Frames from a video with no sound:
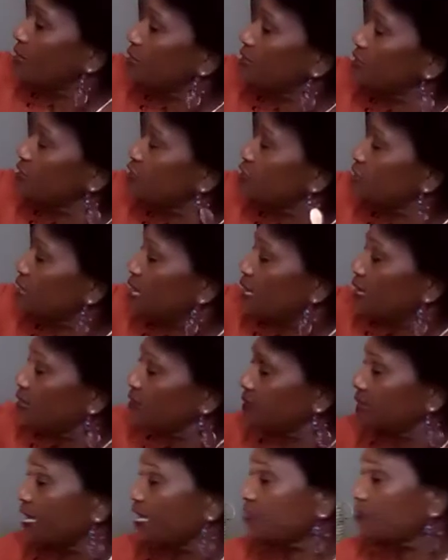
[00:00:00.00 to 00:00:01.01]
of the
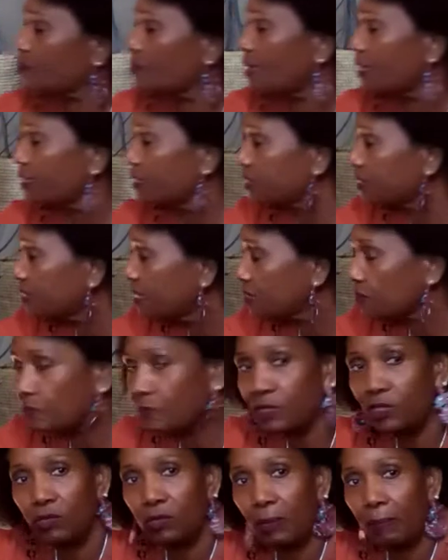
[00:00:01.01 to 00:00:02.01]
shells as well as this
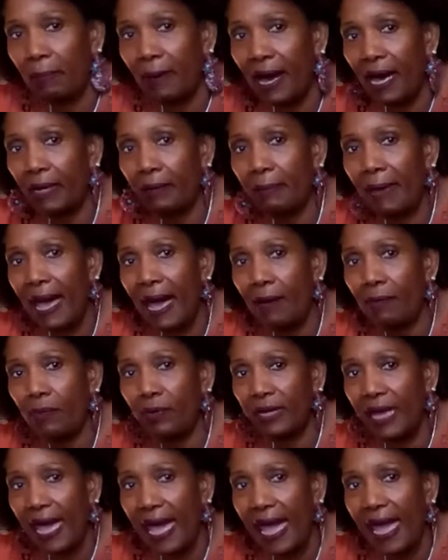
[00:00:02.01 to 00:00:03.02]
one to the bottom. I
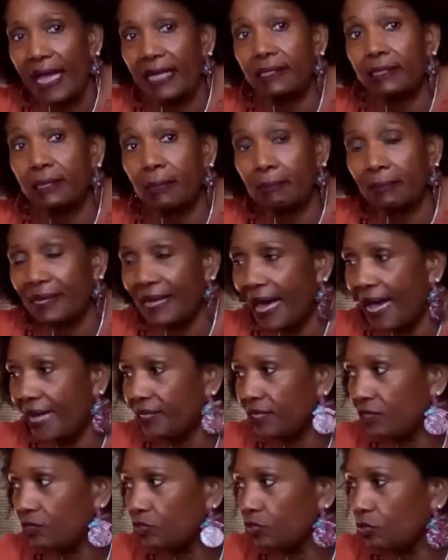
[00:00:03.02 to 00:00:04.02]
want to add some light
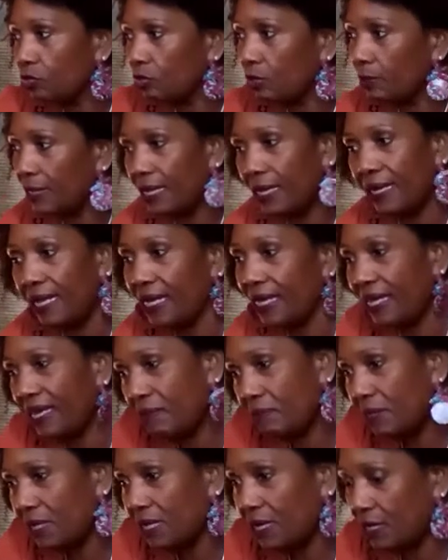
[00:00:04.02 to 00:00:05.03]
into it, and it
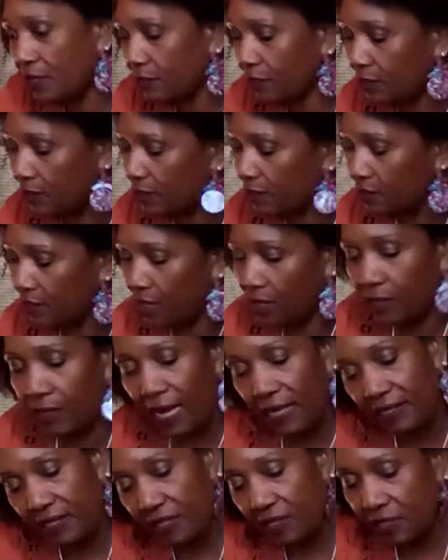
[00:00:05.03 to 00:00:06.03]
can be easily done.
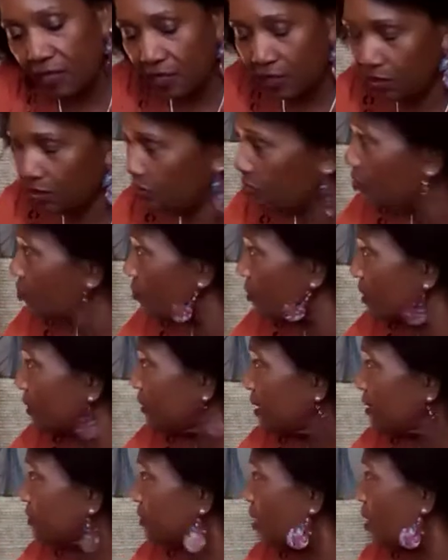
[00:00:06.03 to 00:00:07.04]
I just need to do it,
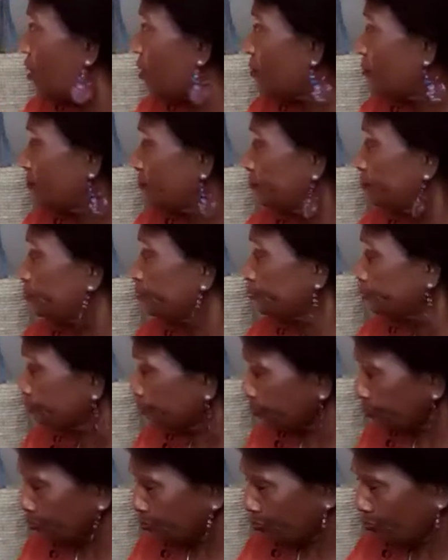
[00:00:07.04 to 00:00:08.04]
that's all.
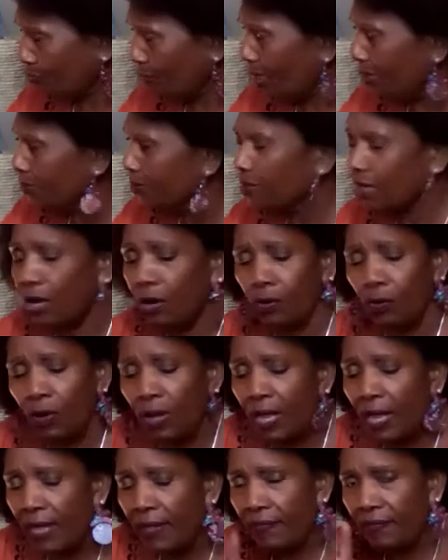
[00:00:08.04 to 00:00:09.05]
So,
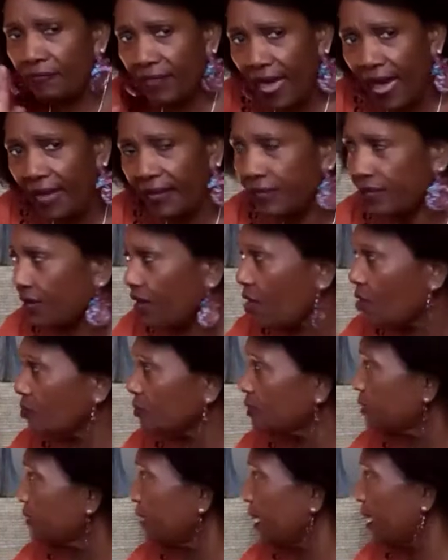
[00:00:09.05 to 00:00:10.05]
that
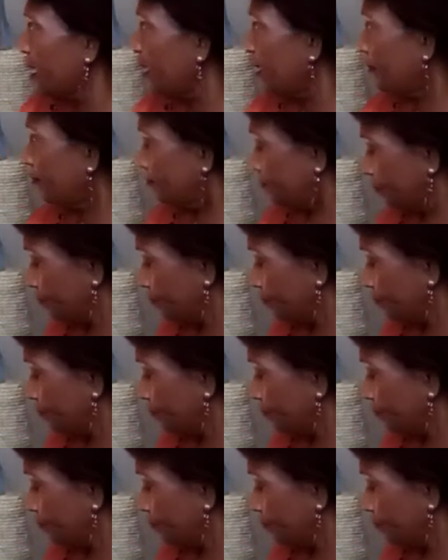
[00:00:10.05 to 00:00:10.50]
goes there.